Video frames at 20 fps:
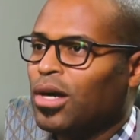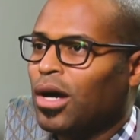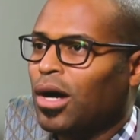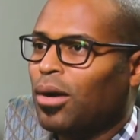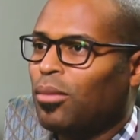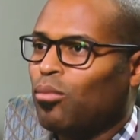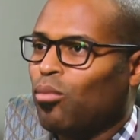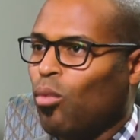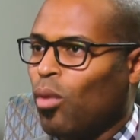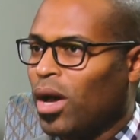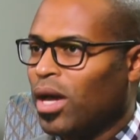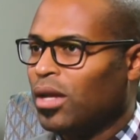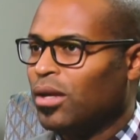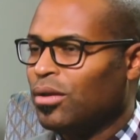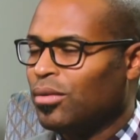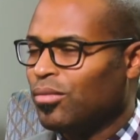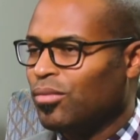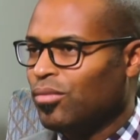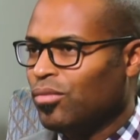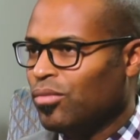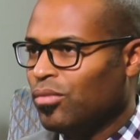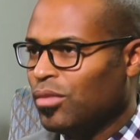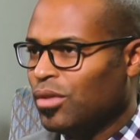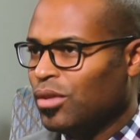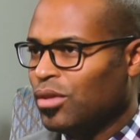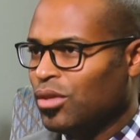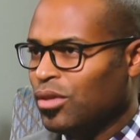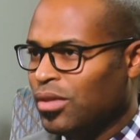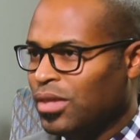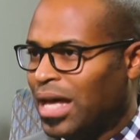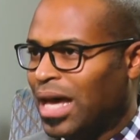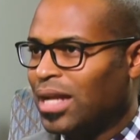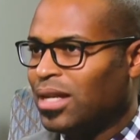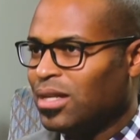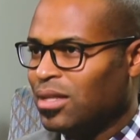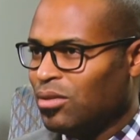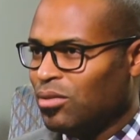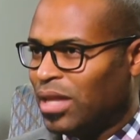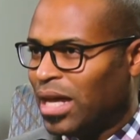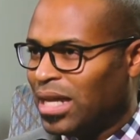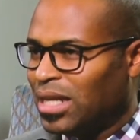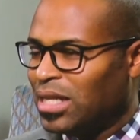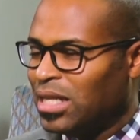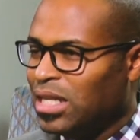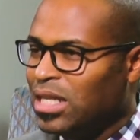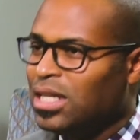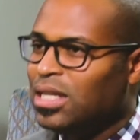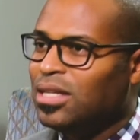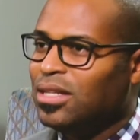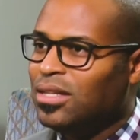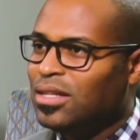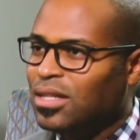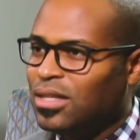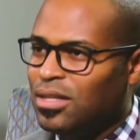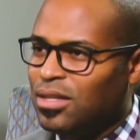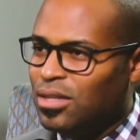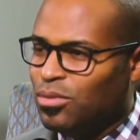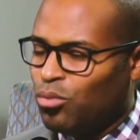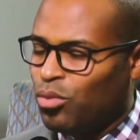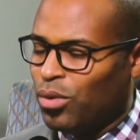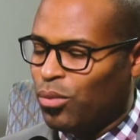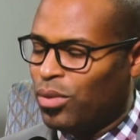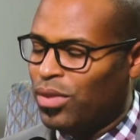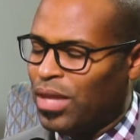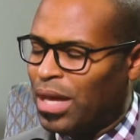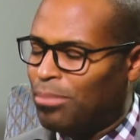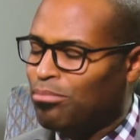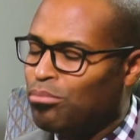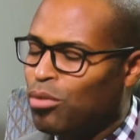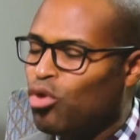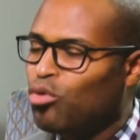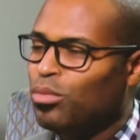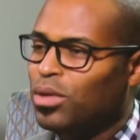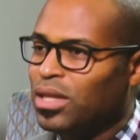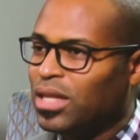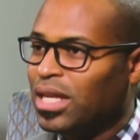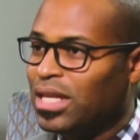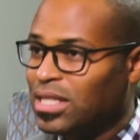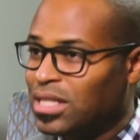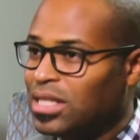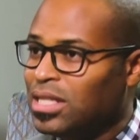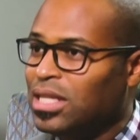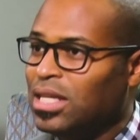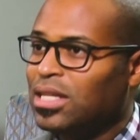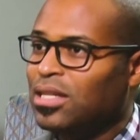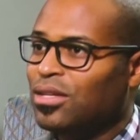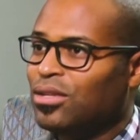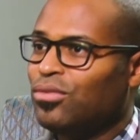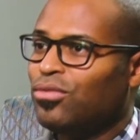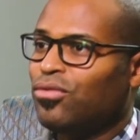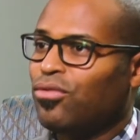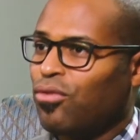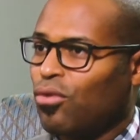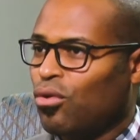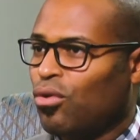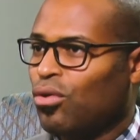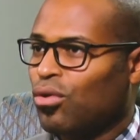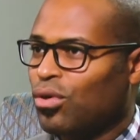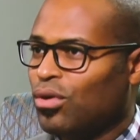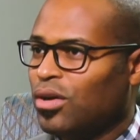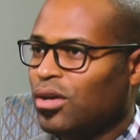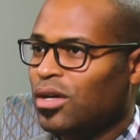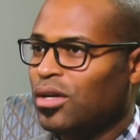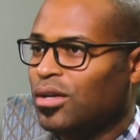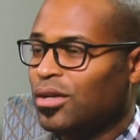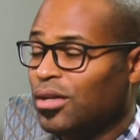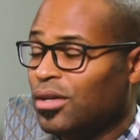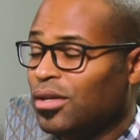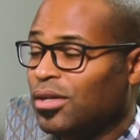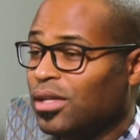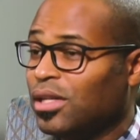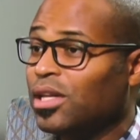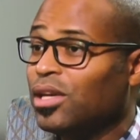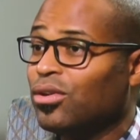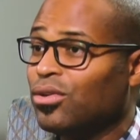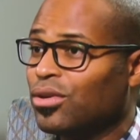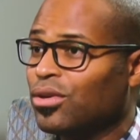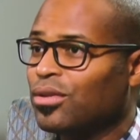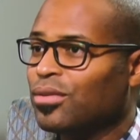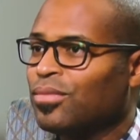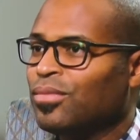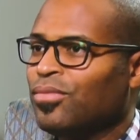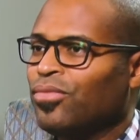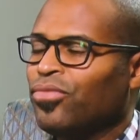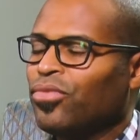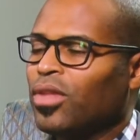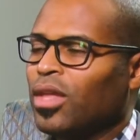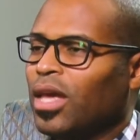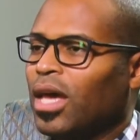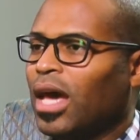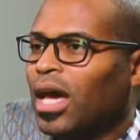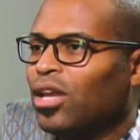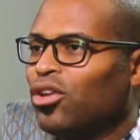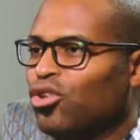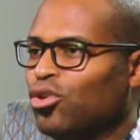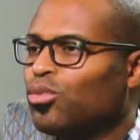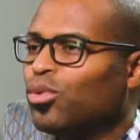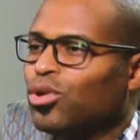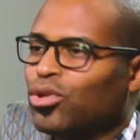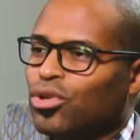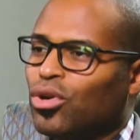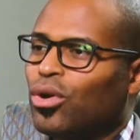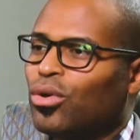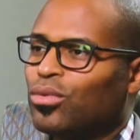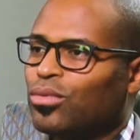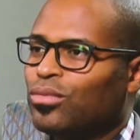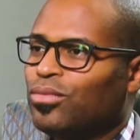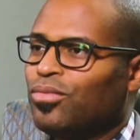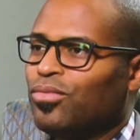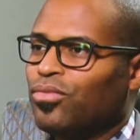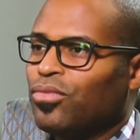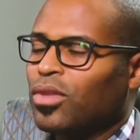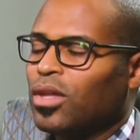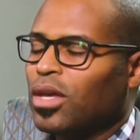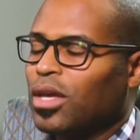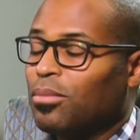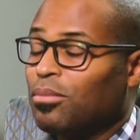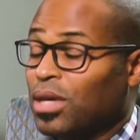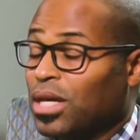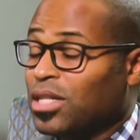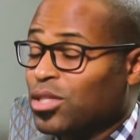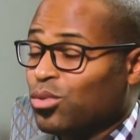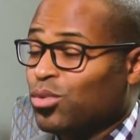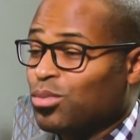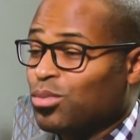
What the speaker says: when that need, with that moment that is needed for a leader, and you will know, because it will be